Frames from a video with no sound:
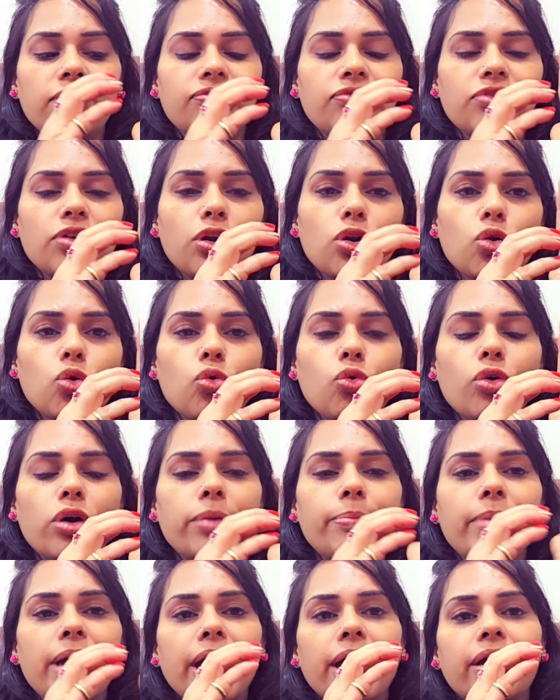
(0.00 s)
If your
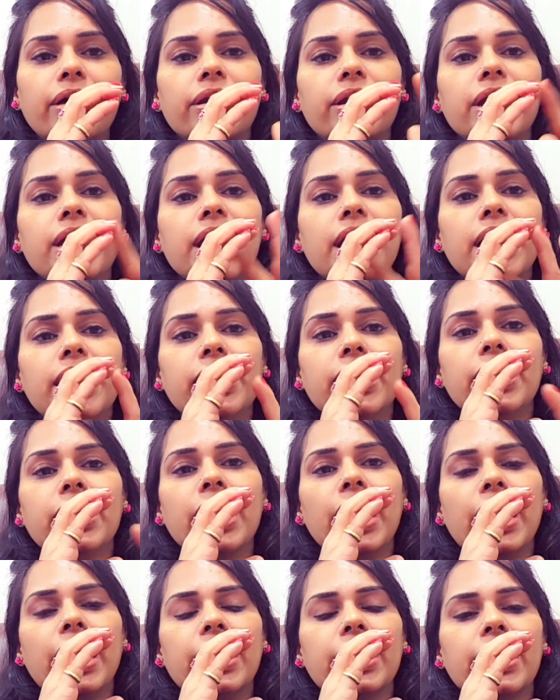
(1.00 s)
lower back
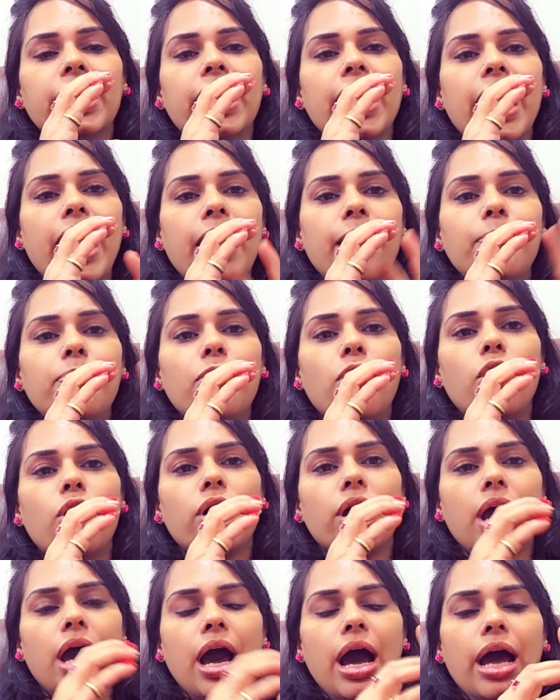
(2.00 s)
creating a gap
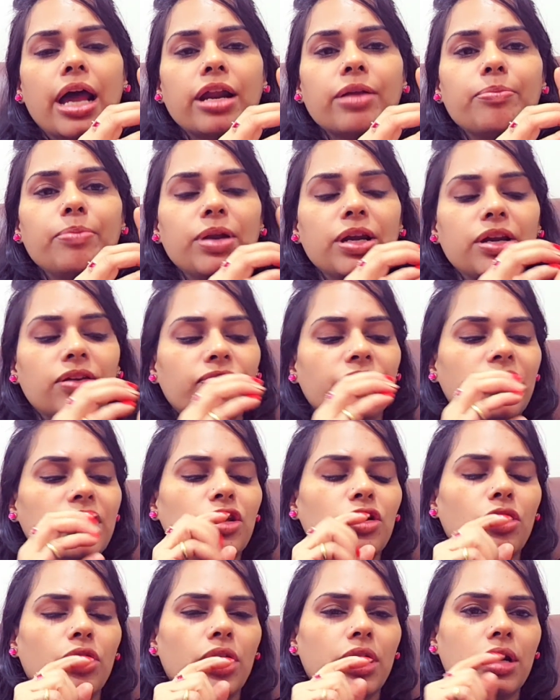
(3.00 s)
or arc
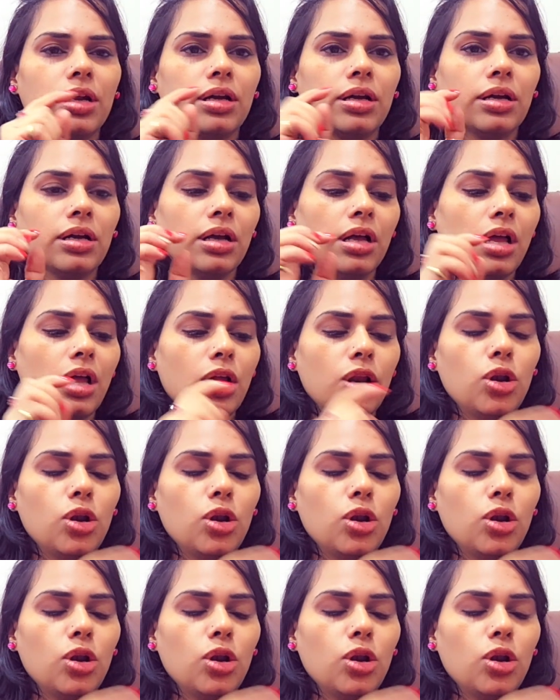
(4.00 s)
between your